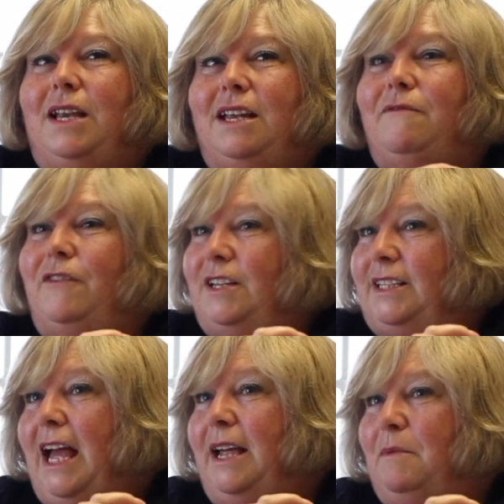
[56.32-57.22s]
When he
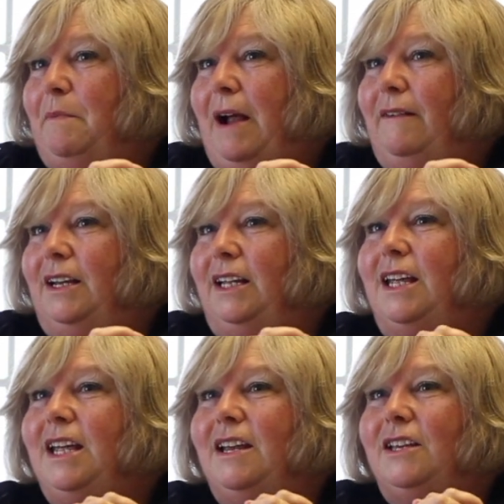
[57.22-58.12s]
first came, apparently,
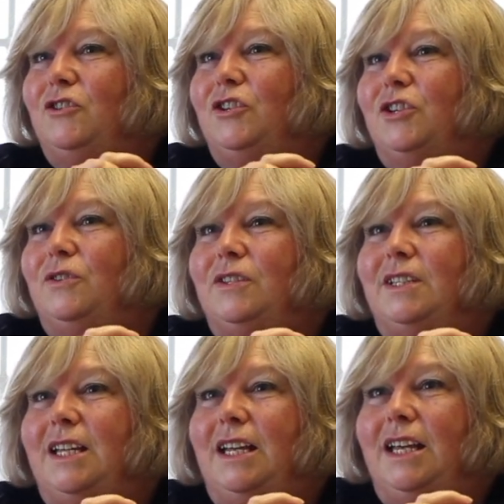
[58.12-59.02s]
he
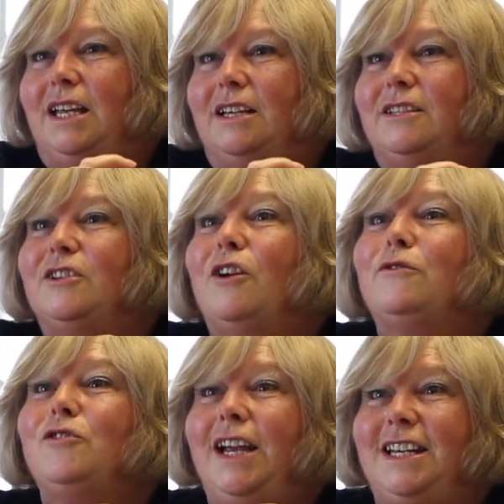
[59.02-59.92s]
introduced the
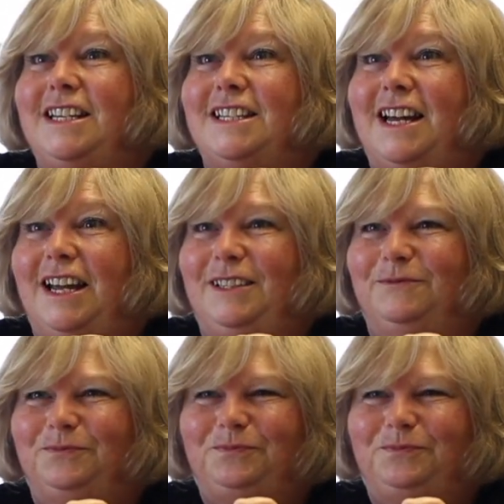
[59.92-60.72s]
staff training day,